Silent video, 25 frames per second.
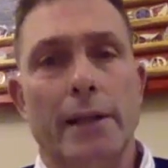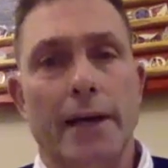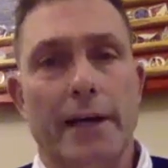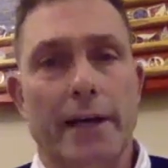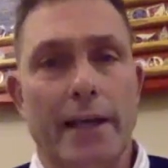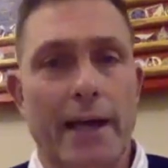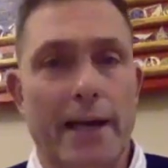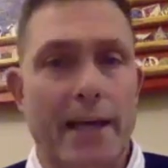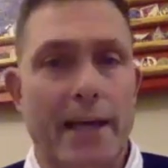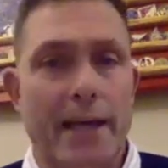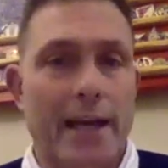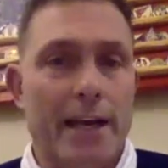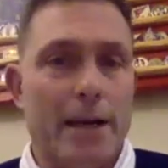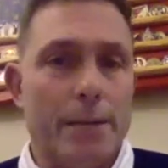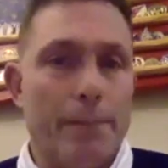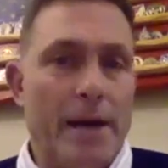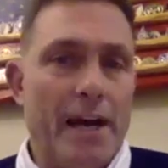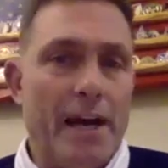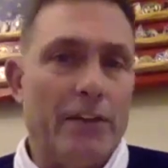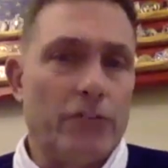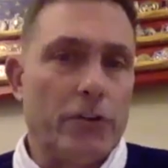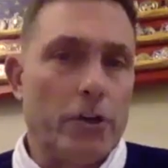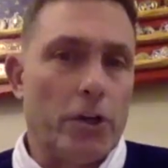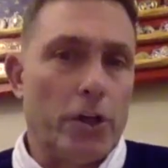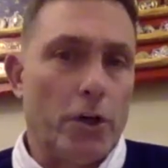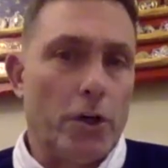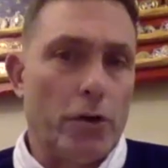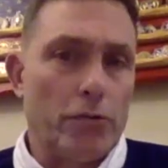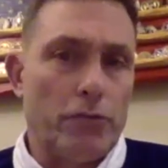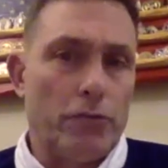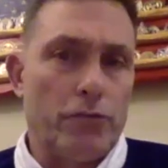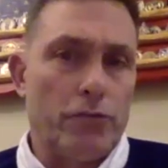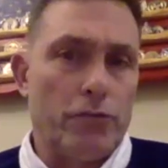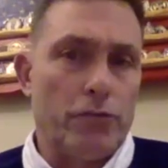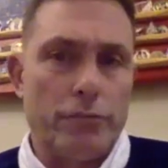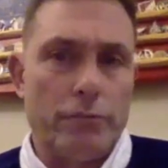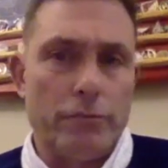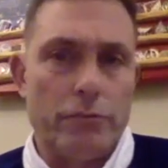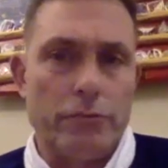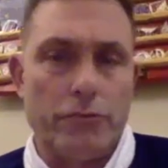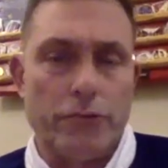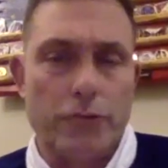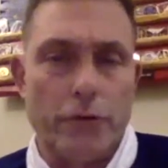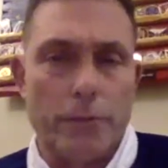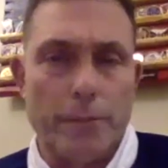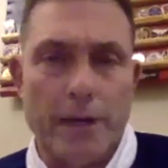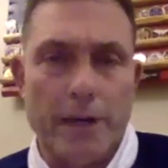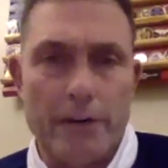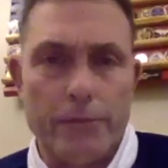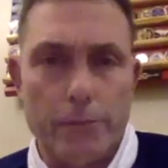Like, I can't imagine Coach
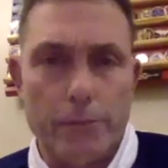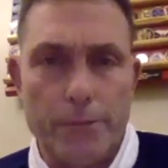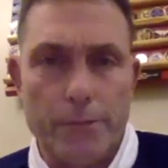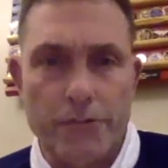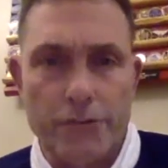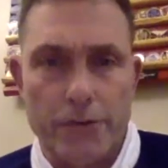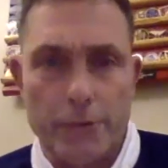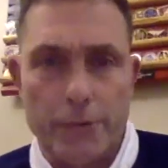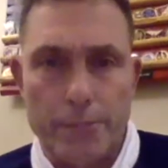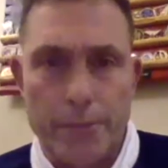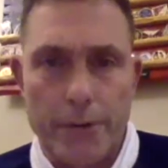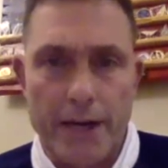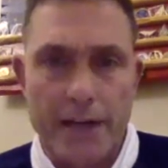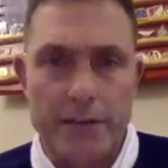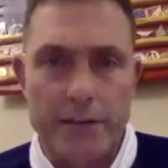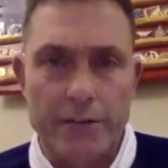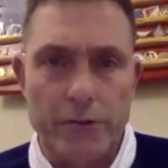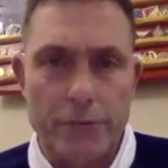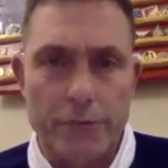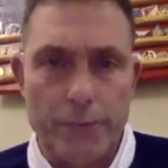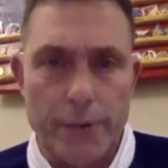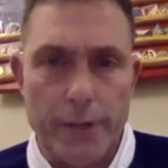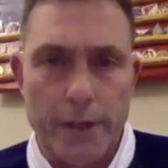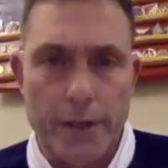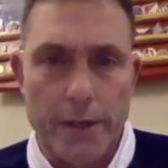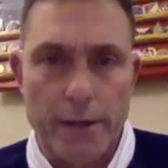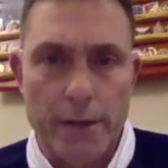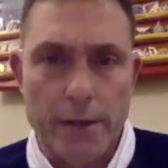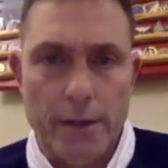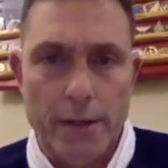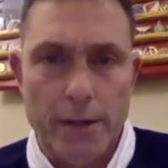Sherman ever missing a practice, right?